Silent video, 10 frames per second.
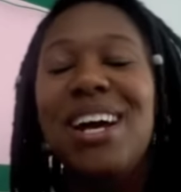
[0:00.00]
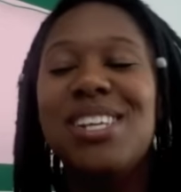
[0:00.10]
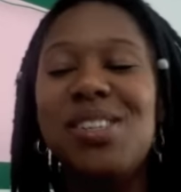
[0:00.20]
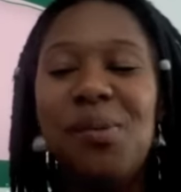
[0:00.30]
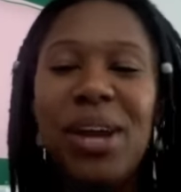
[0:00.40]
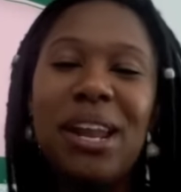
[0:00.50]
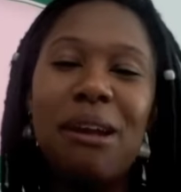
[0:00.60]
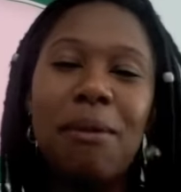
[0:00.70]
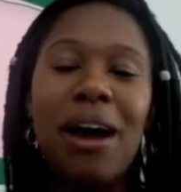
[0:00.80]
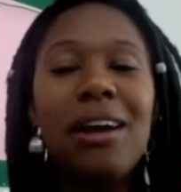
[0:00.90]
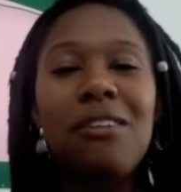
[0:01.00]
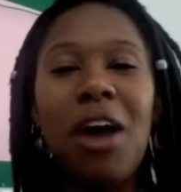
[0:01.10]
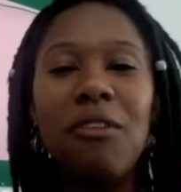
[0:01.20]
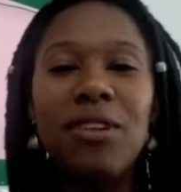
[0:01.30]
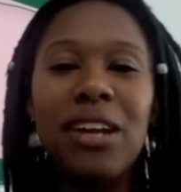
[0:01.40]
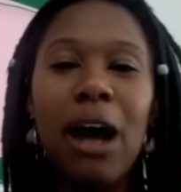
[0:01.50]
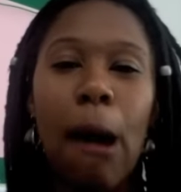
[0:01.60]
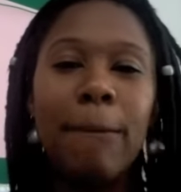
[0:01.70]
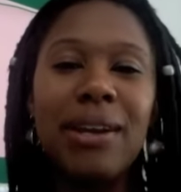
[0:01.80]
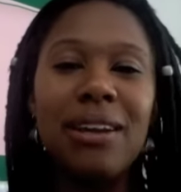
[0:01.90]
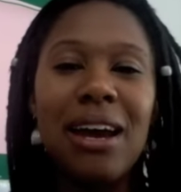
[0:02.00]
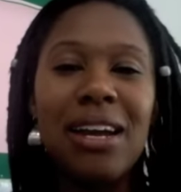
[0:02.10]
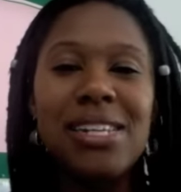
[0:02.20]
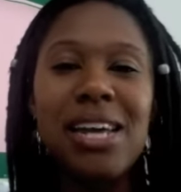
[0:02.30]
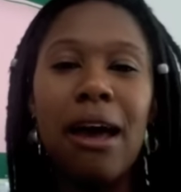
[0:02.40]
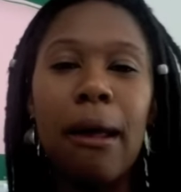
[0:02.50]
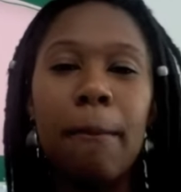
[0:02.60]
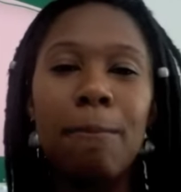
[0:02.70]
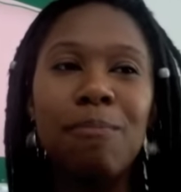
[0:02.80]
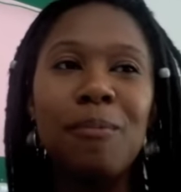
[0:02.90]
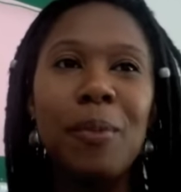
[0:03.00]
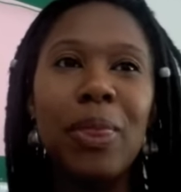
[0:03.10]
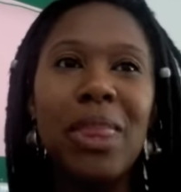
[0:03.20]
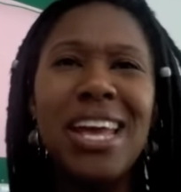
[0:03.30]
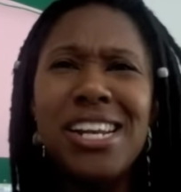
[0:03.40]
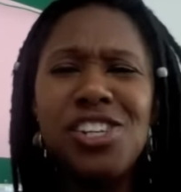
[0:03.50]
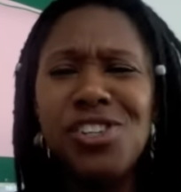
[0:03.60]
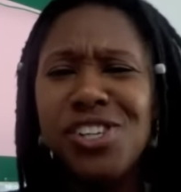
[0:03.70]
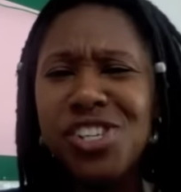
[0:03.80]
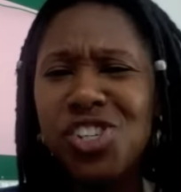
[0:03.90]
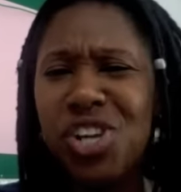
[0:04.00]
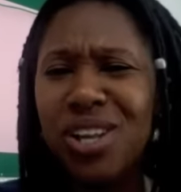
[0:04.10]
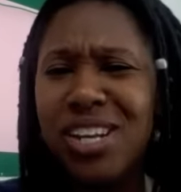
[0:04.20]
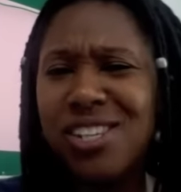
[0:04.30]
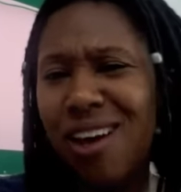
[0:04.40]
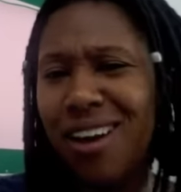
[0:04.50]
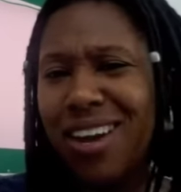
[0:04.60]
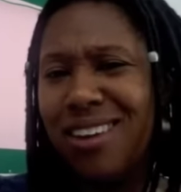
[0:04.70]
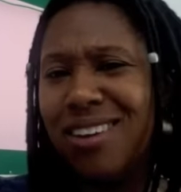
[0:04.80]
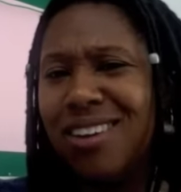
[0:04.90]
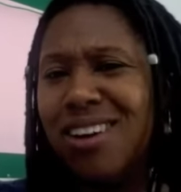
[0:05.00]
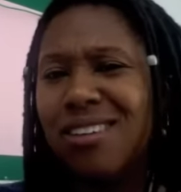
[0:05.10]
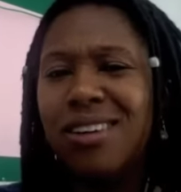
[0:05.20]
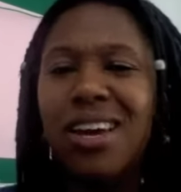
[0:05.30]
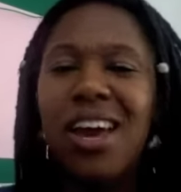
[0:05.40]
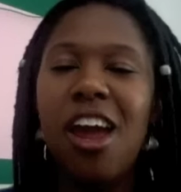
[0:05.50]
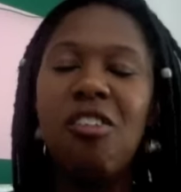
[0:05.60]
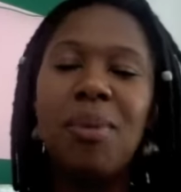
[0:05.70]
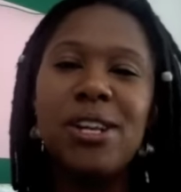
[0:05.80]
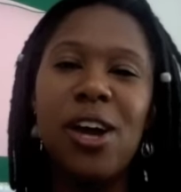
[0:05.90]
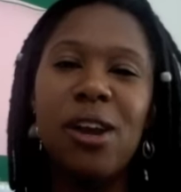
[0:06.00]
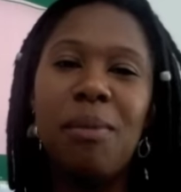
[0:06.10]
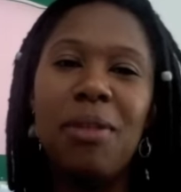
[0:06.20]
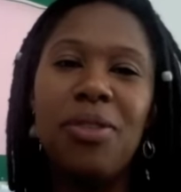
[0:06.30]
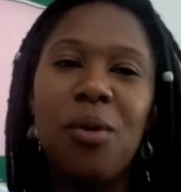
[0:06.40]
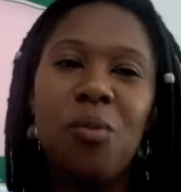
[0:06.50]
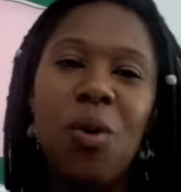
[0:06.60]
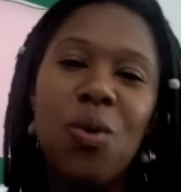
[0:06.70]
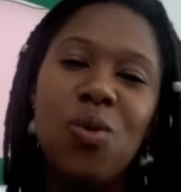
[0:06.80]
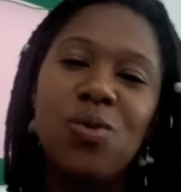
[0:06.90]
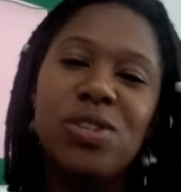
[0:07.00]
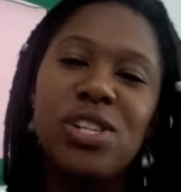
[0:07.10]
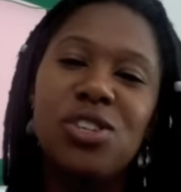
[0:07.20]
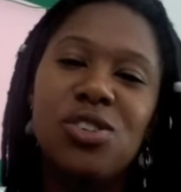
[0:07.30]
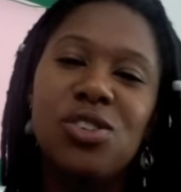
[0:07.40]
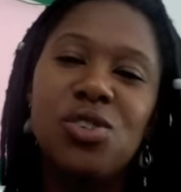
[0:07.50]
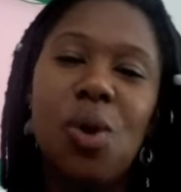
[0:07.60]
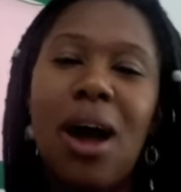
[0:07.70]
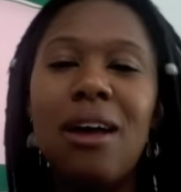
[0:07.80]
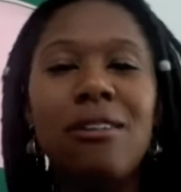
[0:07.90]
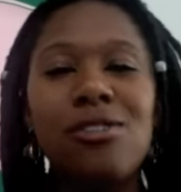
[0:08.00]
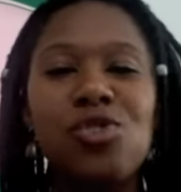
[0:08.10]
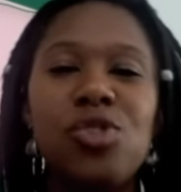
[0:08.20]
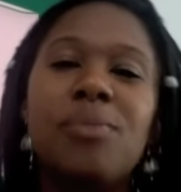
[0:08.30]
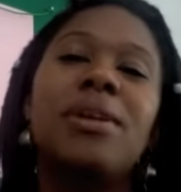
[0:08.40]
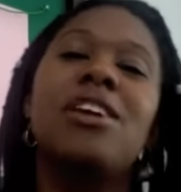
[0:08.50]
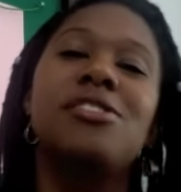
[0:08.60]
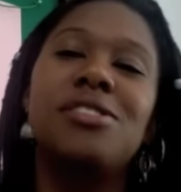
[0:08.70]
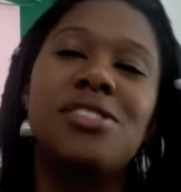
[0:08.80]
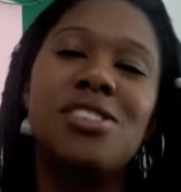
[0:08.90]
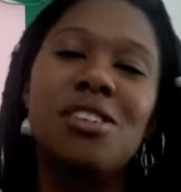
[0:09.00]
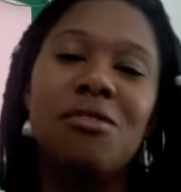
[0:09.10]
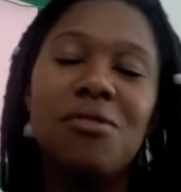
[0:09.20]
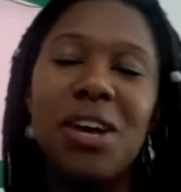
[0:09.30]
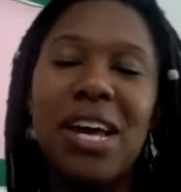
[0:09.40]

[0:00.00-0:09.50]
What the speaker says: So we ended up kind of having a comedy night. In addition to just chilling and talking, you know, everybody talking about their woes and trials and tribulations of